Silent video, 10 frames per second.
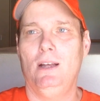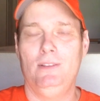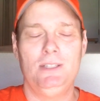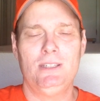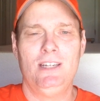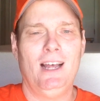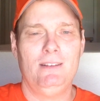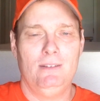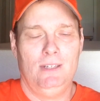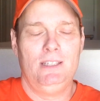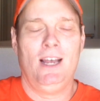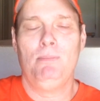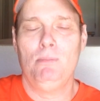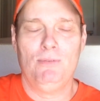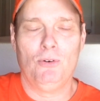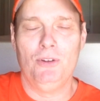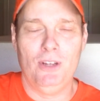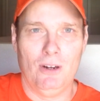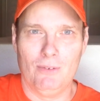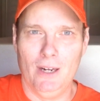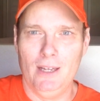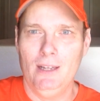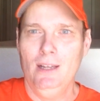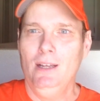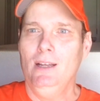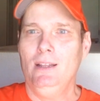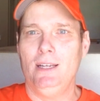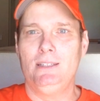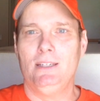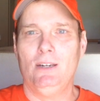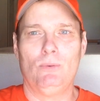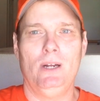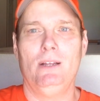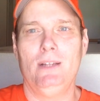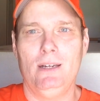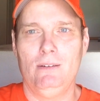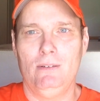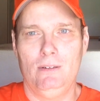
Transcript: this happened before the alt-right. They said that